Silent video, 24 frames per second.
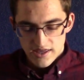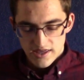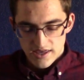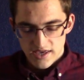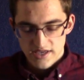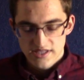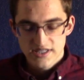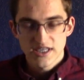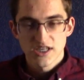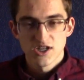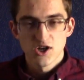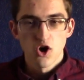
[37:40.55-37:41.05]

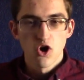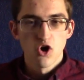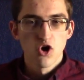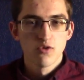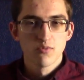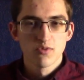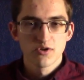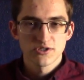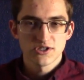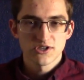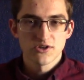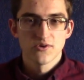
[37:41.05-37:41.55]
It's an
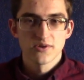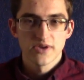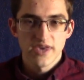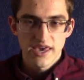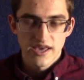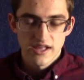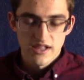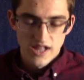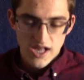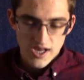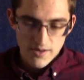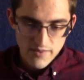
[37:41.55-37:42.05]
almost
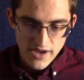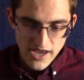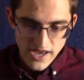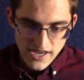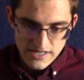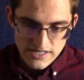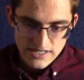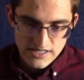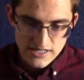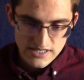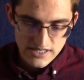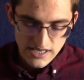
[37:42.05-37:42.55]
okay
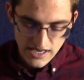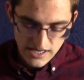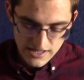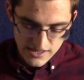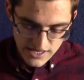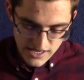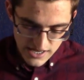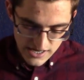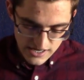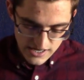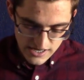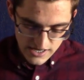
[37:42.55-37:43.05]
climax, and
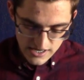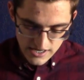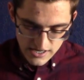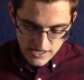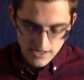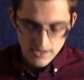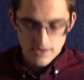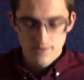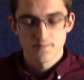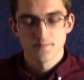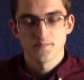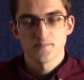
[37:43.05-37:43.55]
then
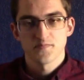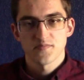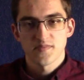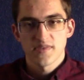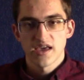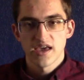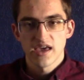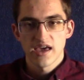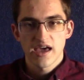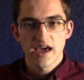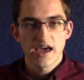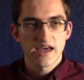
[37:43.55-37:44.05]

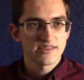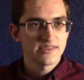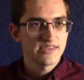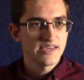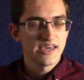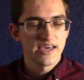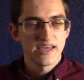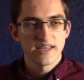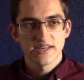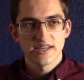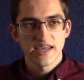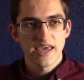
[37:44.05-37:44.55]
at
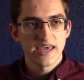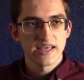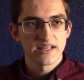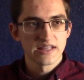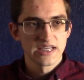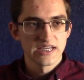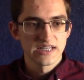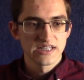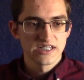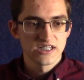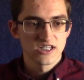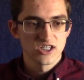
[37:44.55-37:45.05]
the end,
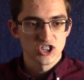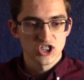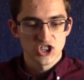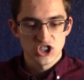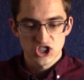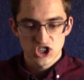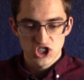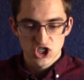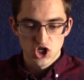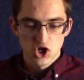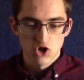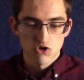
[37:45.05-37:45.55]
Aelin
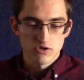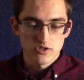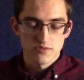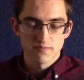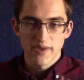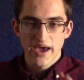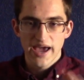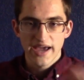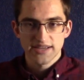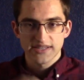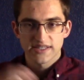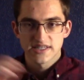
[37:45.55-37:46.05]
just goes
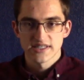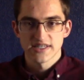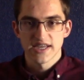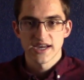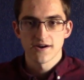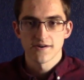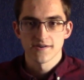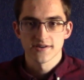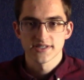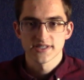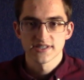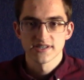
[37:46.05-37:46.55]
back to
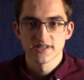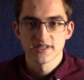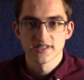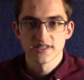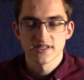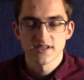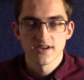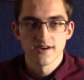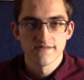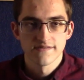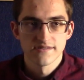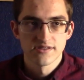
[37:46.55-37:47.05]
Terrasen and
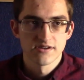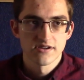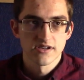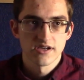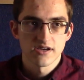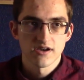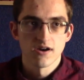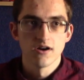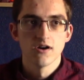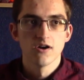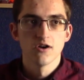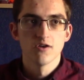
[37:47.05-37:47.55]
stuff, and they're
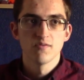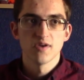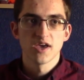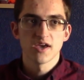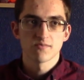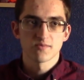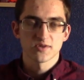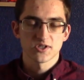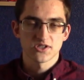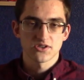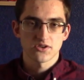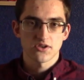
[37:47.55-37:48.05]
like, oh
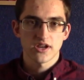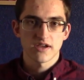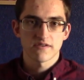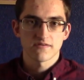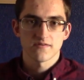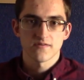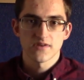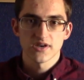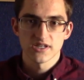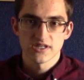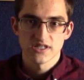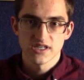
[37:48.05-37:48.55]
man, we're still gonna have
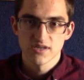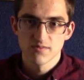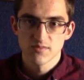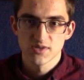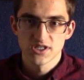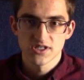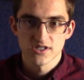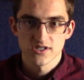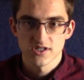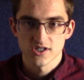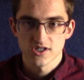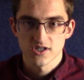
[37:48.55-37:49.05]
to fight
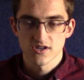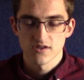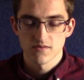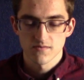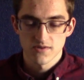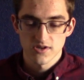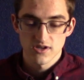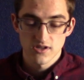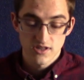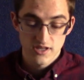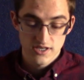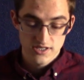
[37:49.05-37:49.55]
demons and shit,
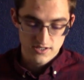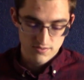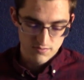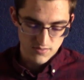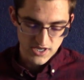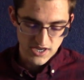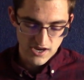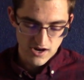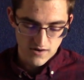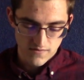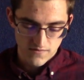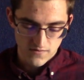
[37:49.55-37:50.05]
well, let's be
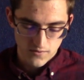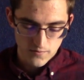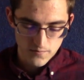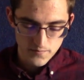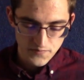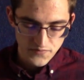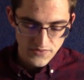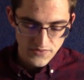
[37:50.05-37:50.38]
careful.